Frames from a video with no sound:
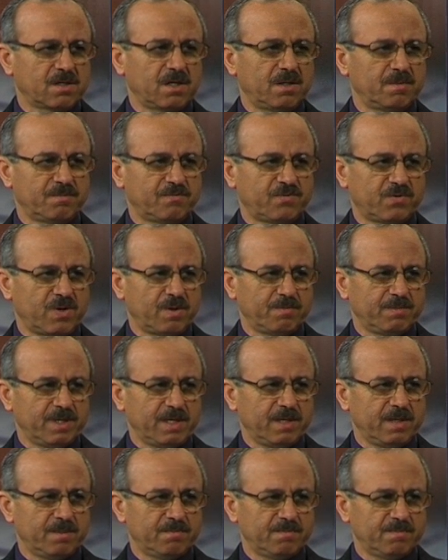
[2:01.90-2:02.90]
come from
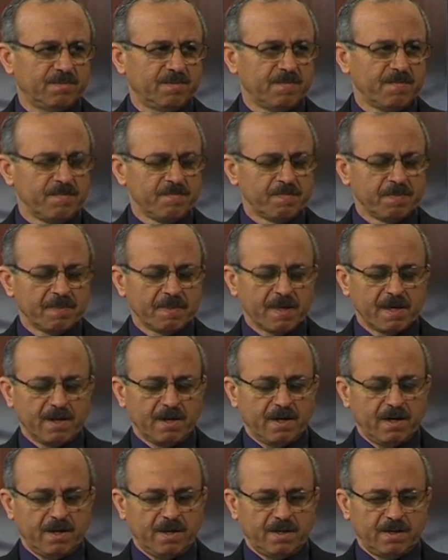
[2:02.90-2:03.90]
them,
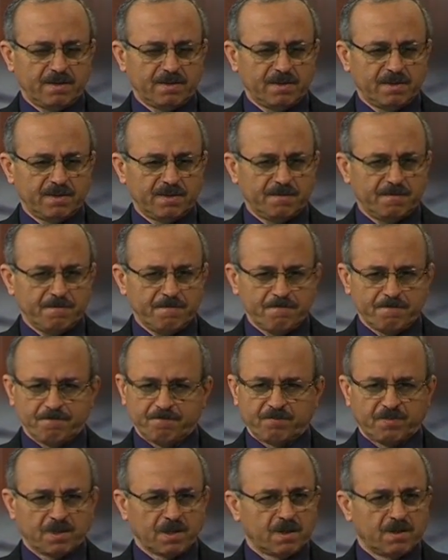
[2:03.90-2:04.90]
and
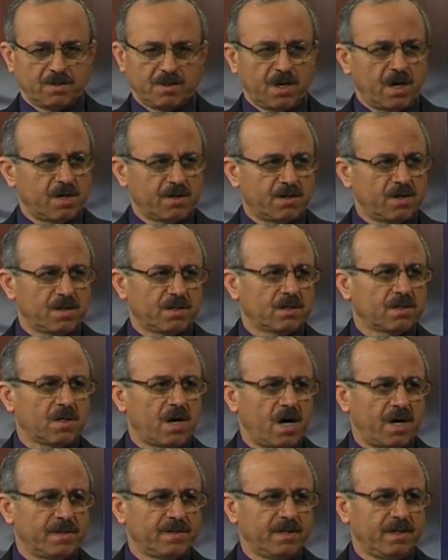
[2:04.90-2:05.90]
they are not
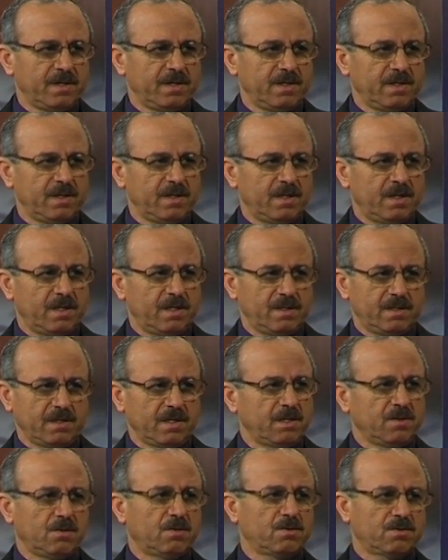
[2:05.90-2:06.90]
godly, and
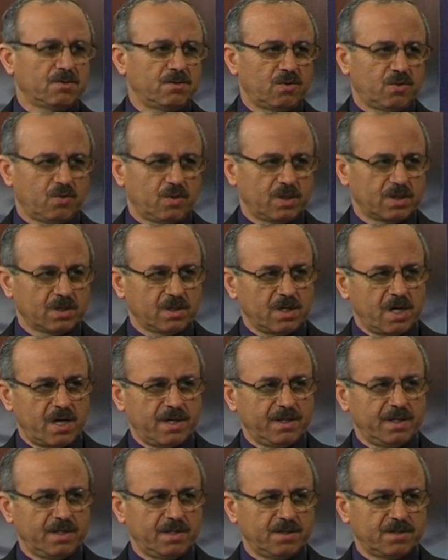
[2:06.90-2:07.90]
they don't know what
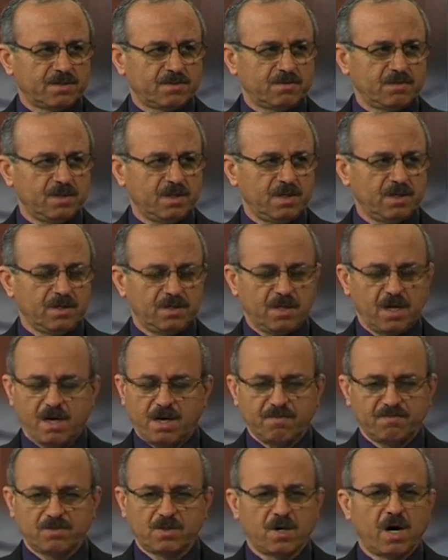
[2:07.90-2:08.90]
God is really. They
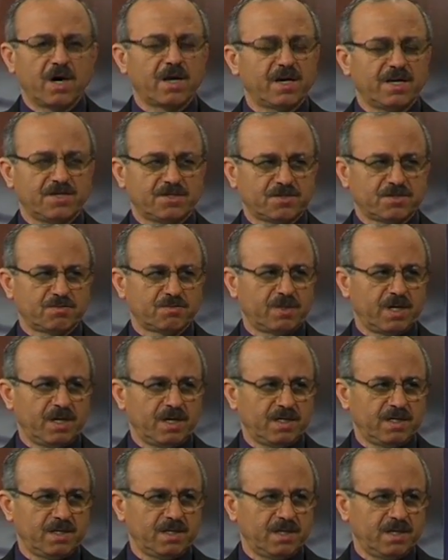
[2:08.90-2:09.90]
have gone
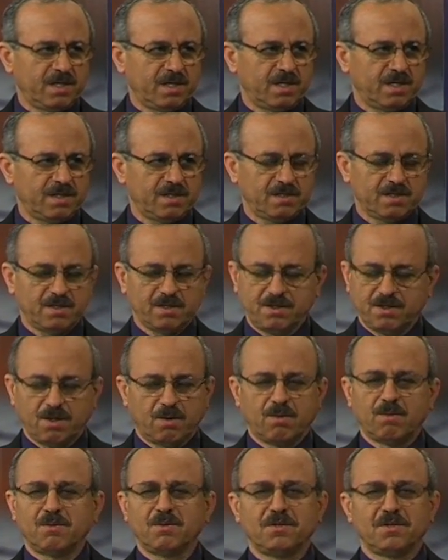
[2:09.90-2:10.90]
astray, and the
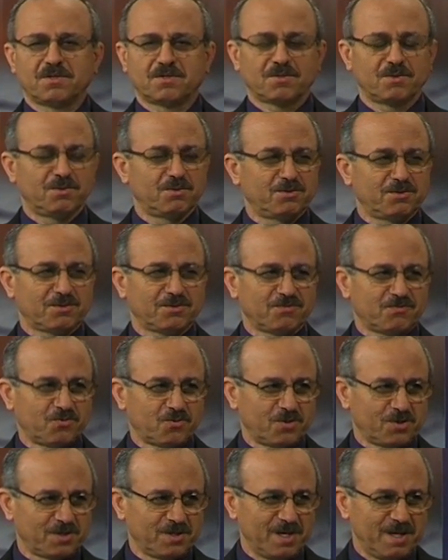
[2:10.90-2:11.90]
only solution
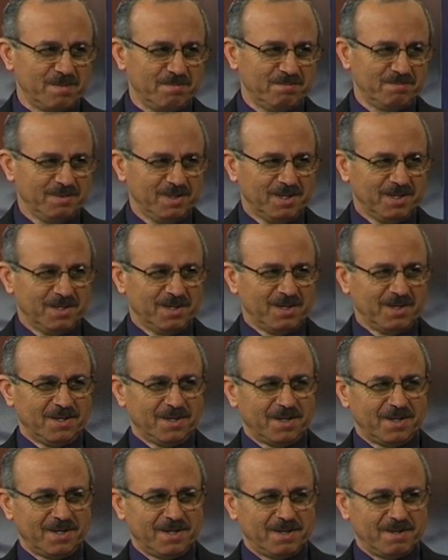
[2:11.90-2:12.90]
for them
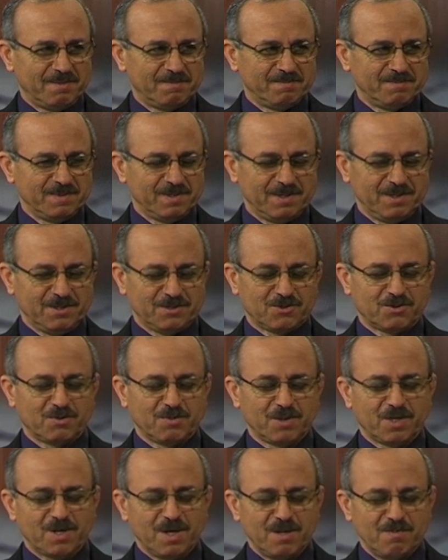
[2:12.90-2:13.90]
is to
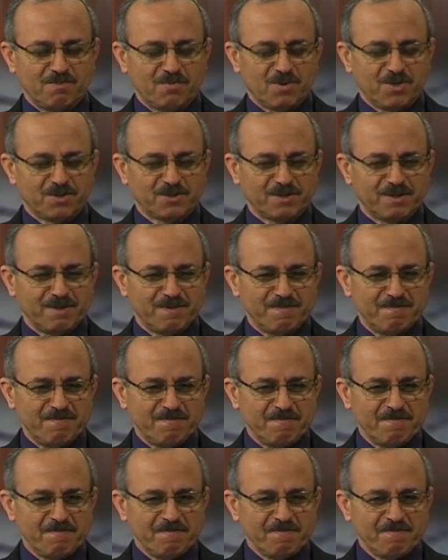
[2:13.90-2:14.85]
become Muslim.